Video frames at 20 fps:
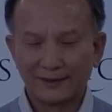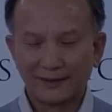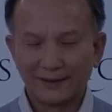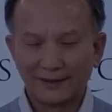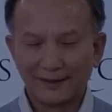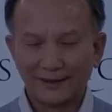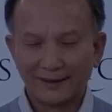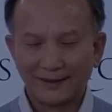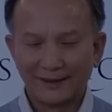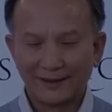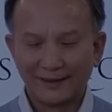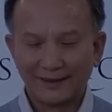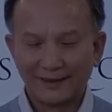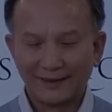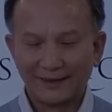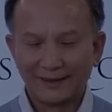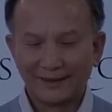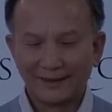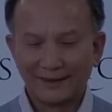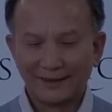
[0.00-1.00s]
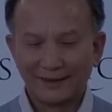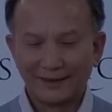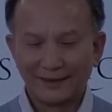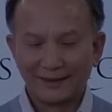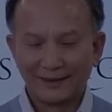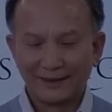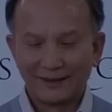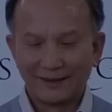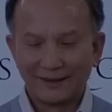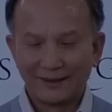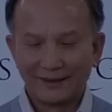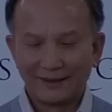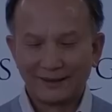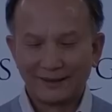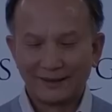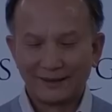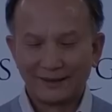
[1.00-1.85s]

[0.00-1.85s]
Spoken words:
Nobody speaks.